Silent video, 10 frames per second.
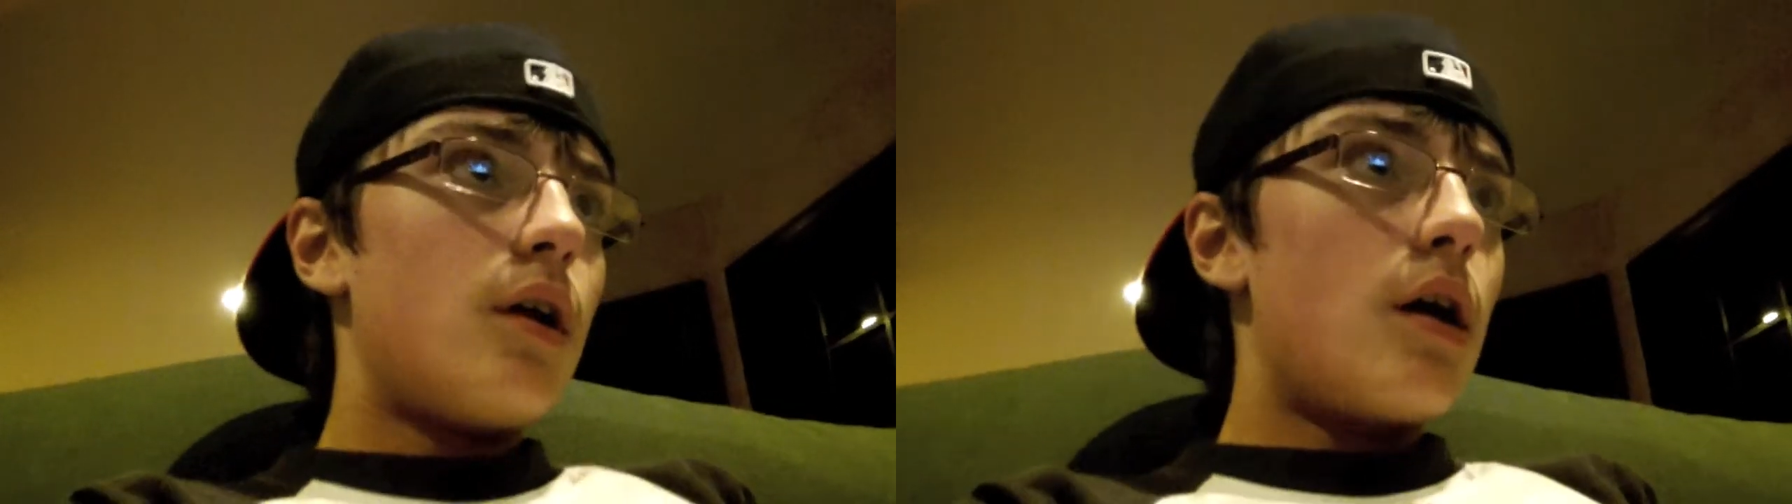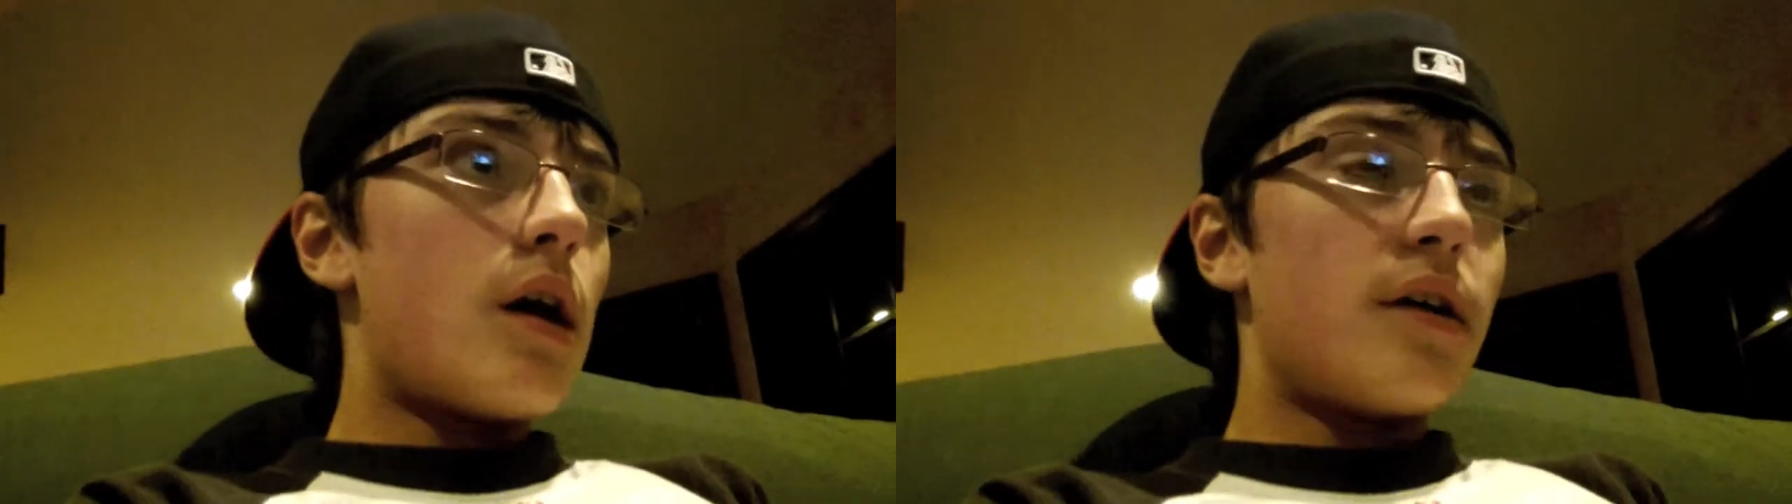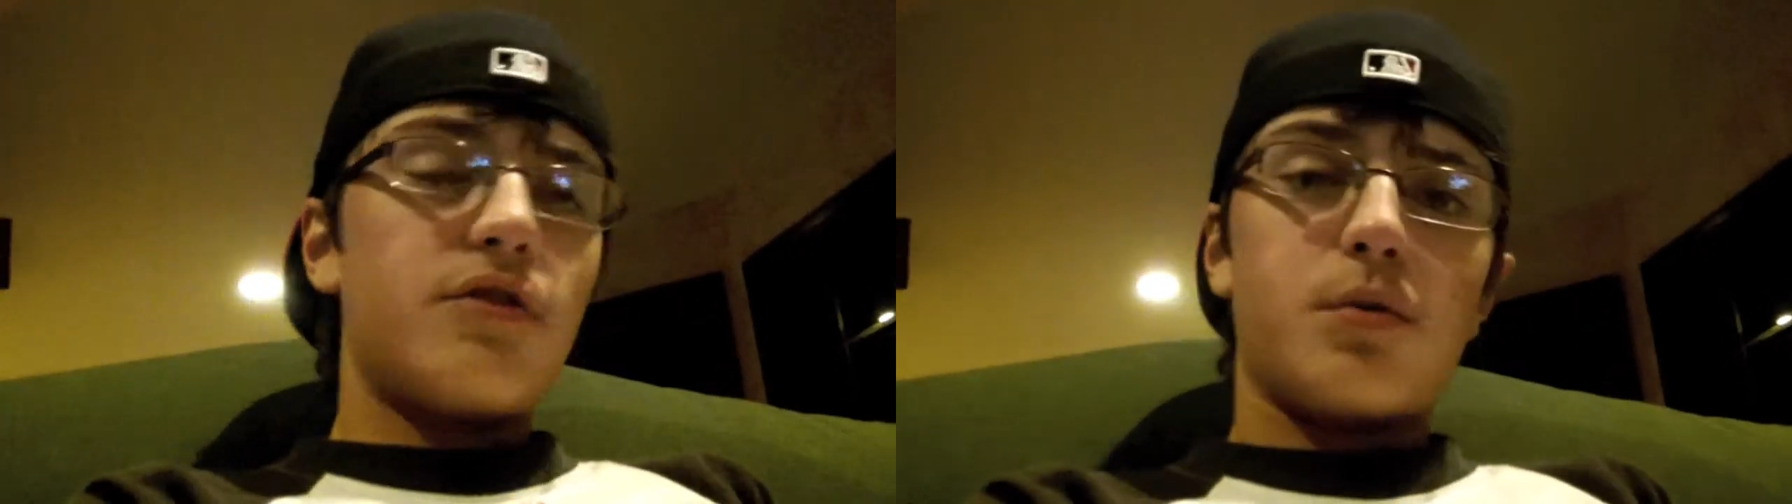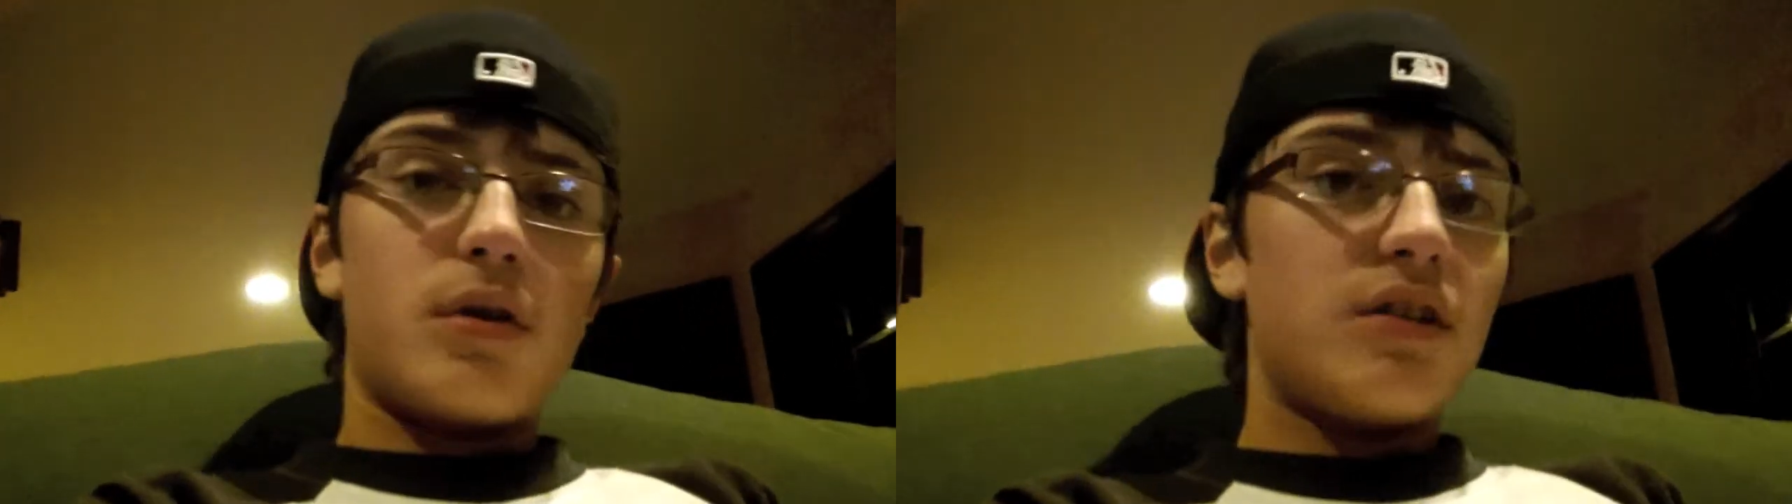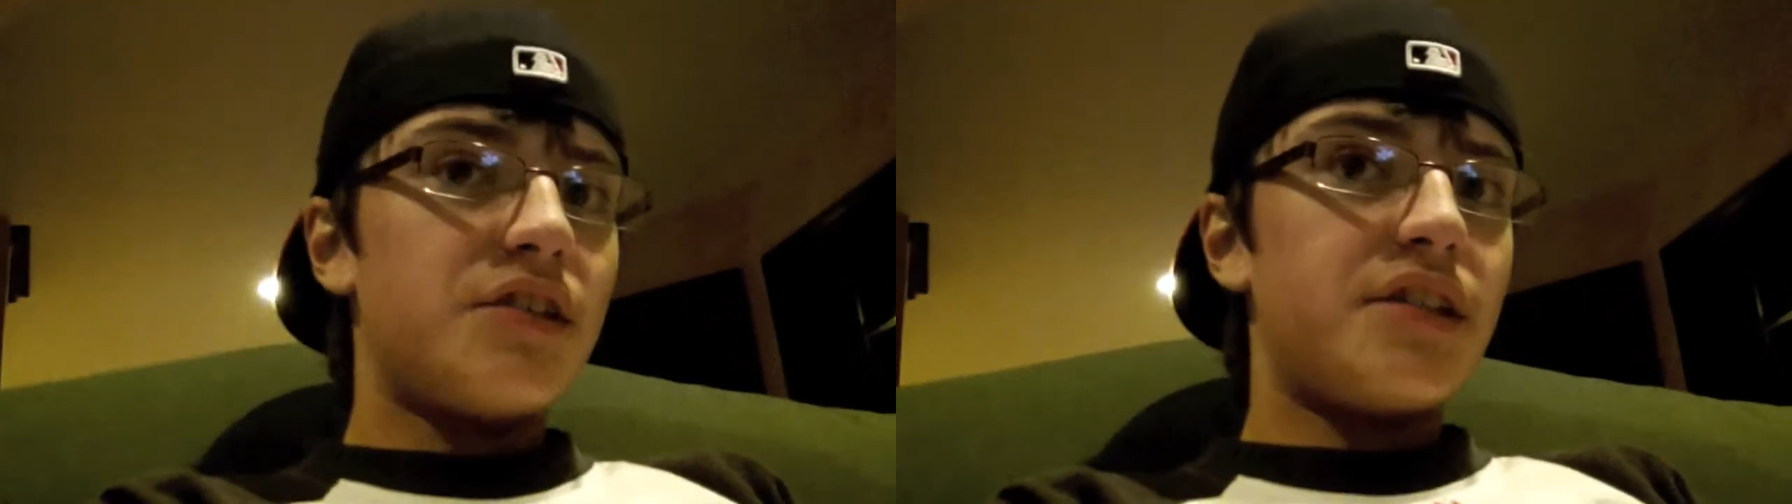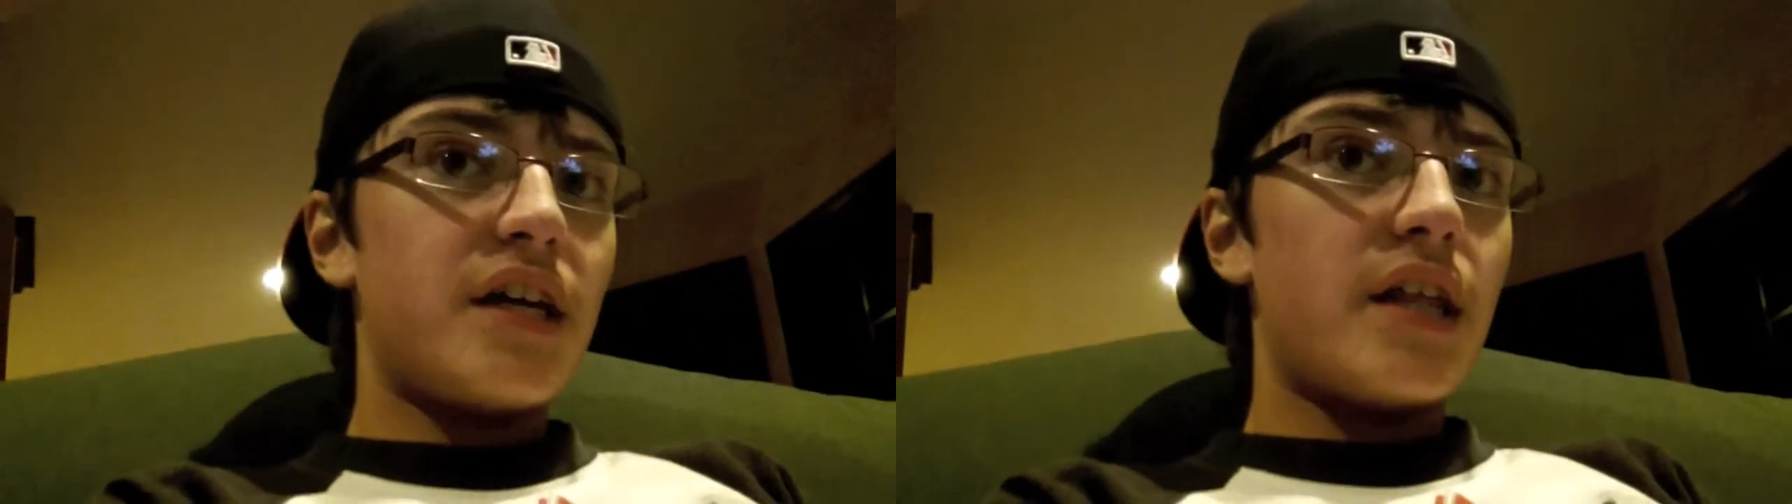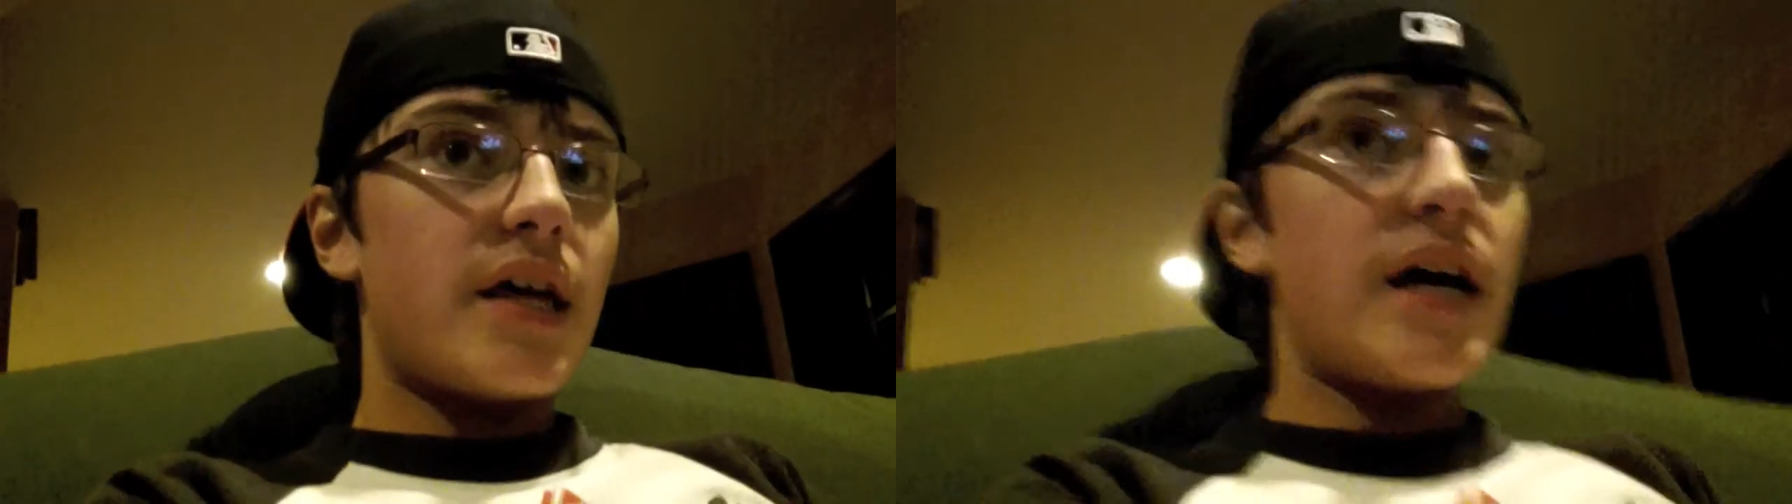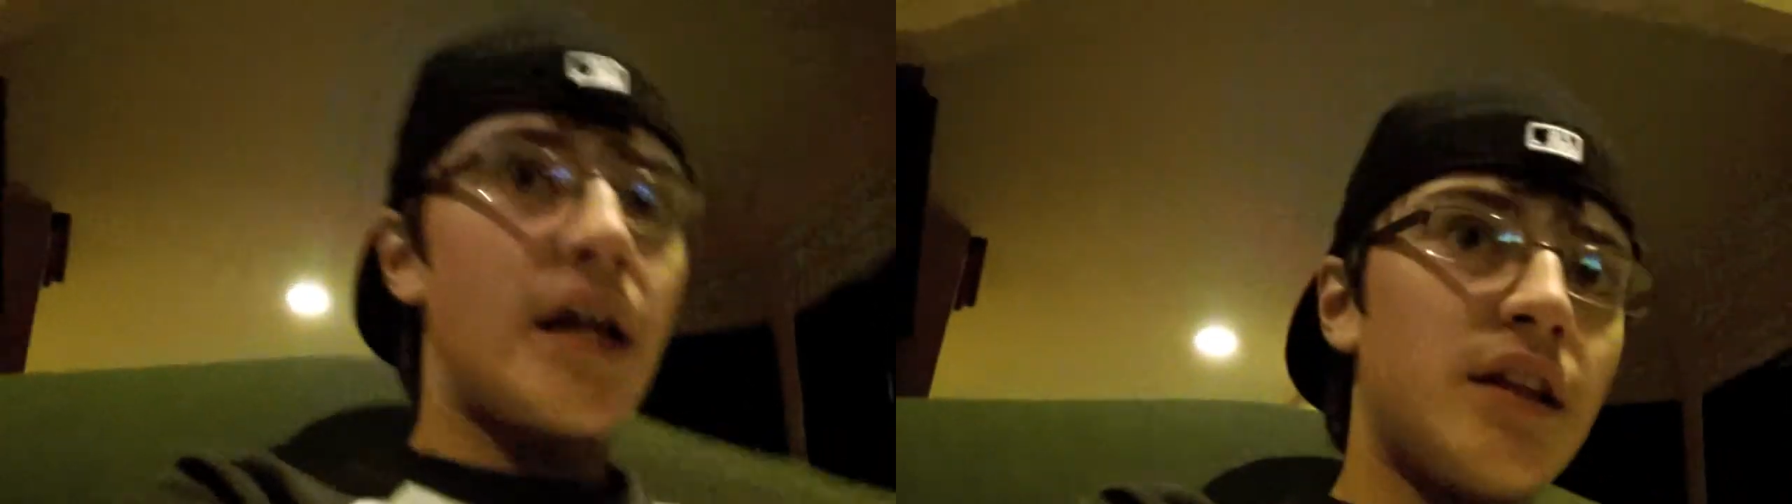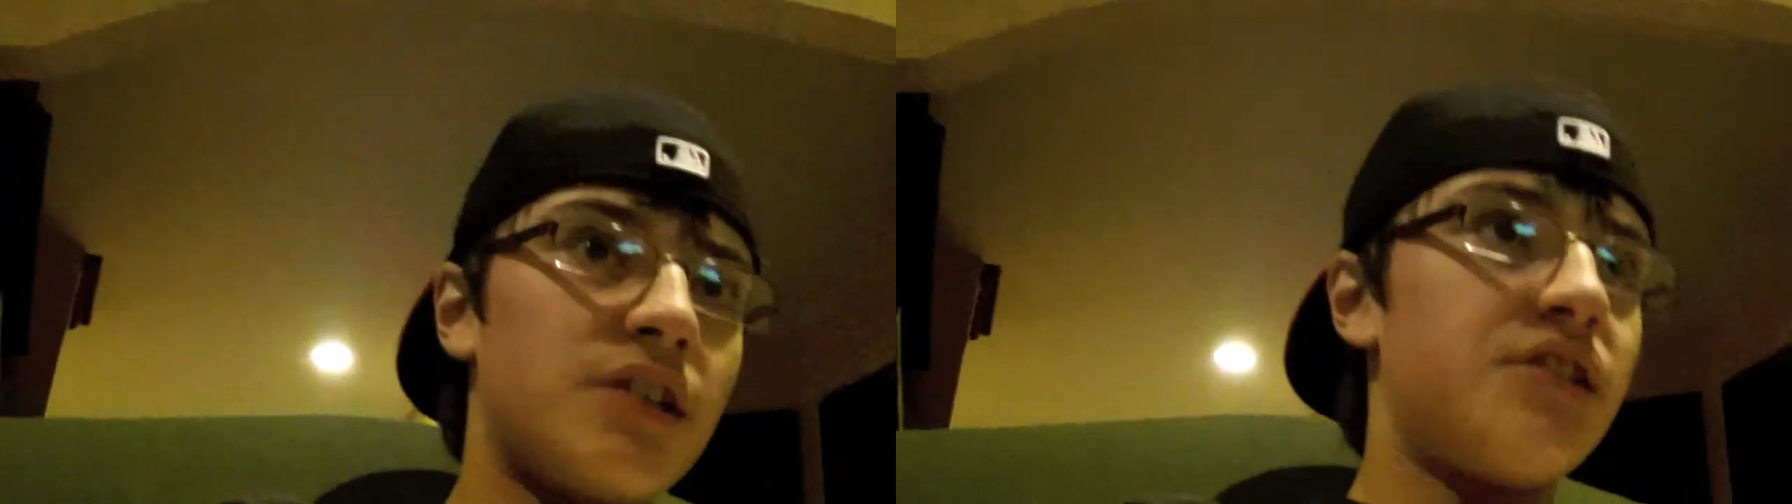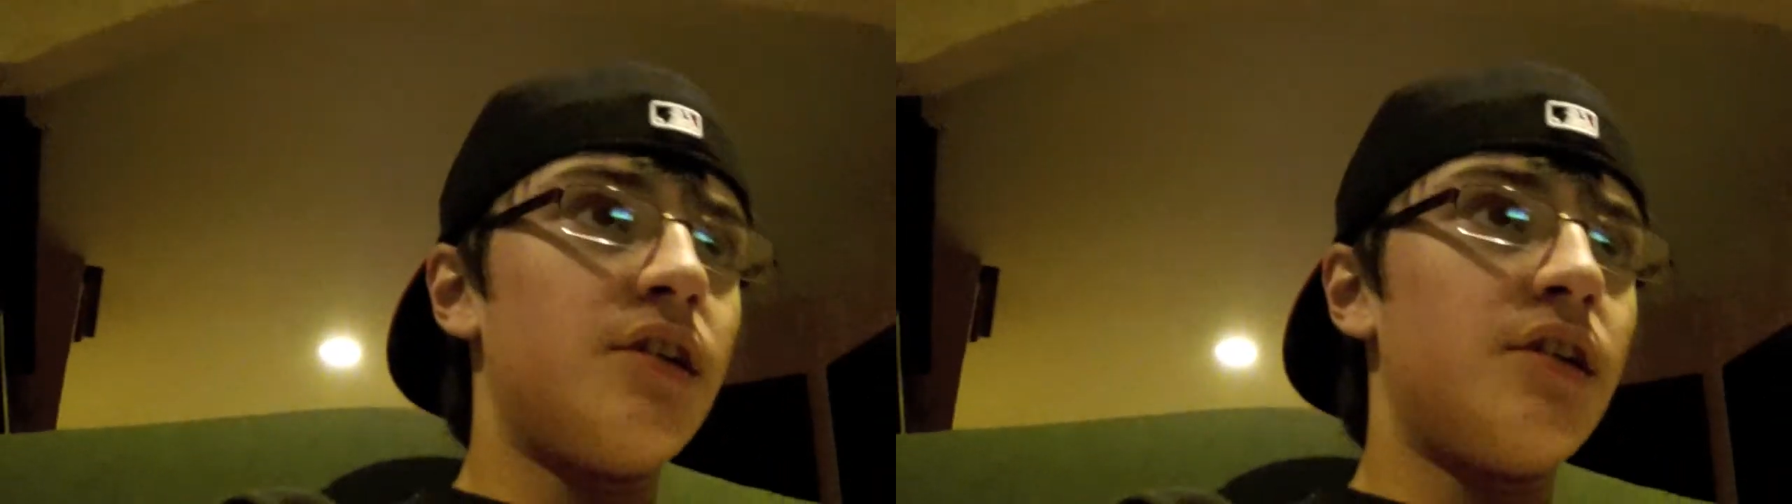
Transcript: yeah, I just wanted to say that that's